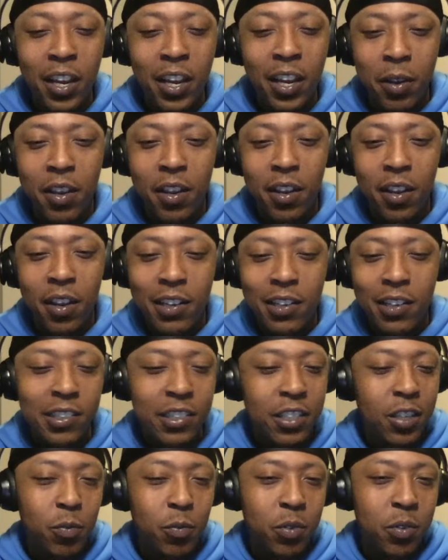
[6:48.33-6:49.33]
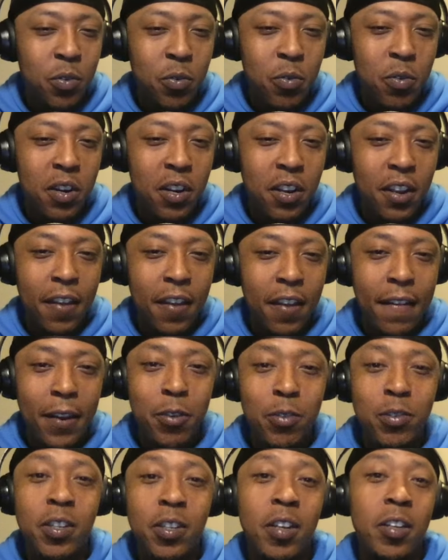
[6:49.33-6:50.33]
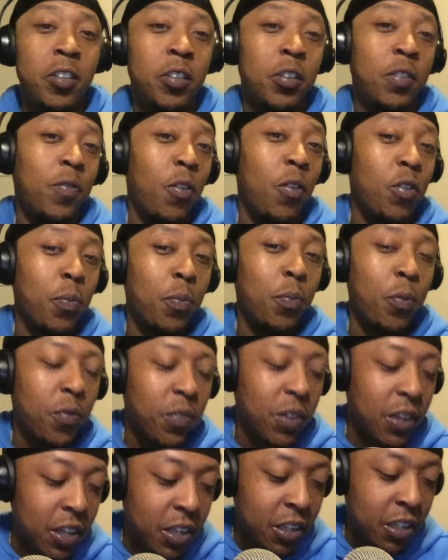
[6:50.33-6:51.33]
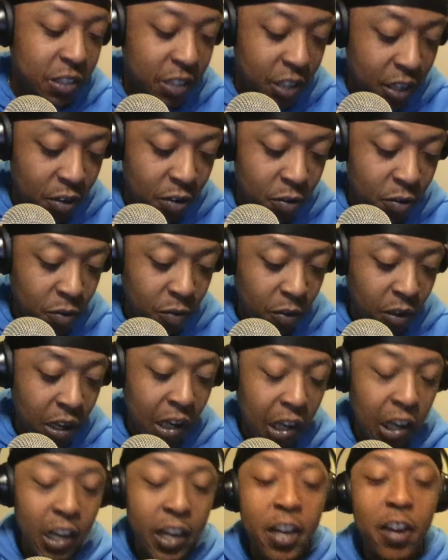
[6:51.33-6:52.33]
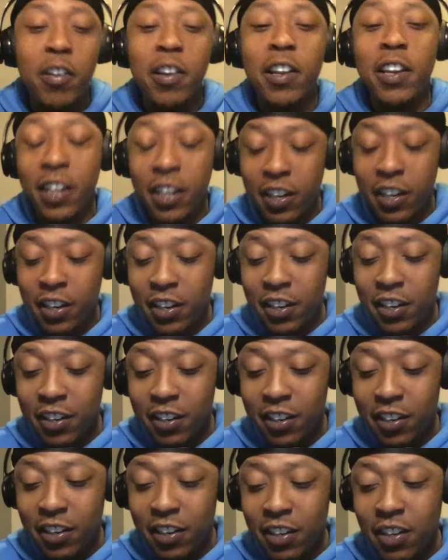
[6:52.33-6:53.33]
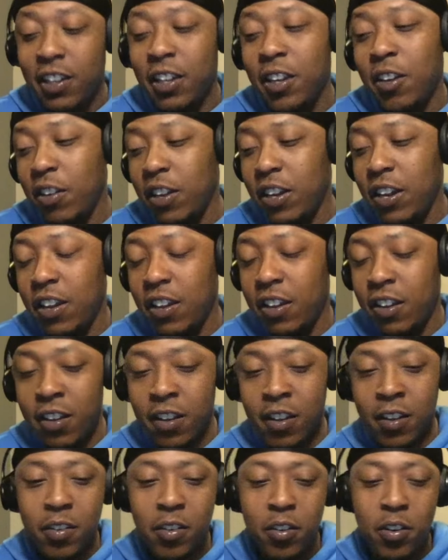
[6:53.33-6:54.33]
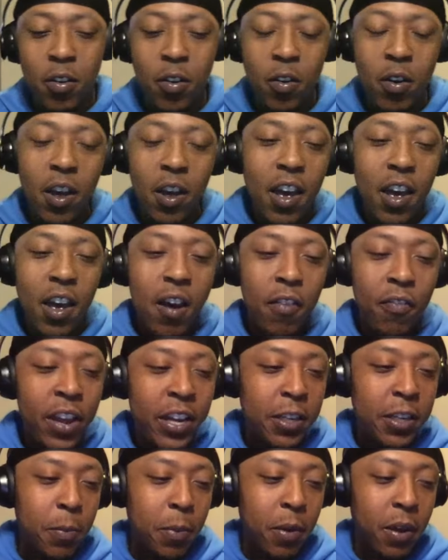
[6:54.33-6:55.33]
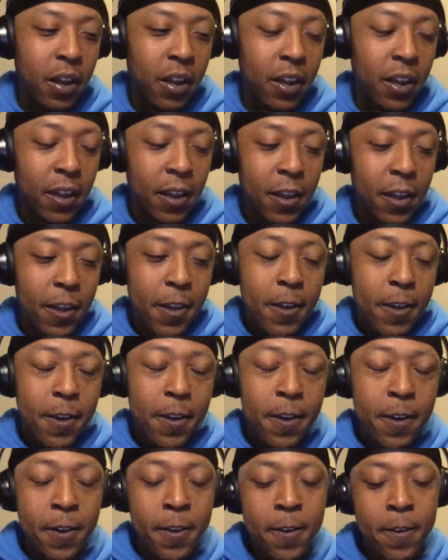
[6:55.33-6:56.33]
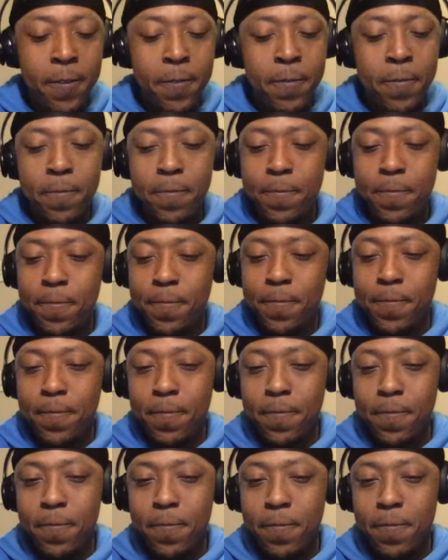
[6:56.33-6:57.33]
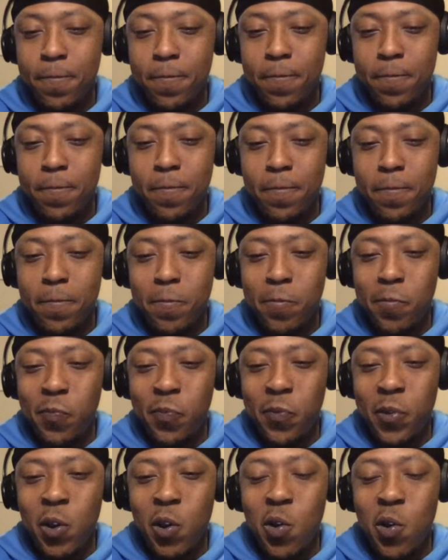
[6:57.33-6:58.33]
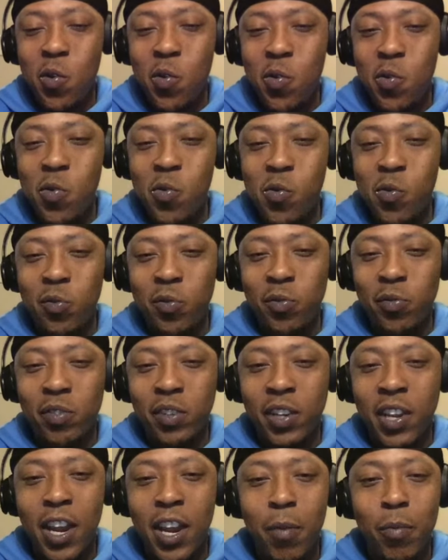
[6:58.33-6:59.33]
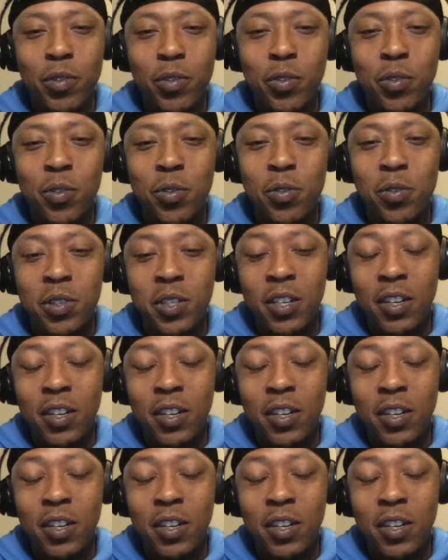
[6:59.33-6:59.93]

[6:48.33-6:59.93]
here. Like this shit was corny, and like you said, this is further proof that he still clearly clearly uh you know affected by it um the whole cameras on you shit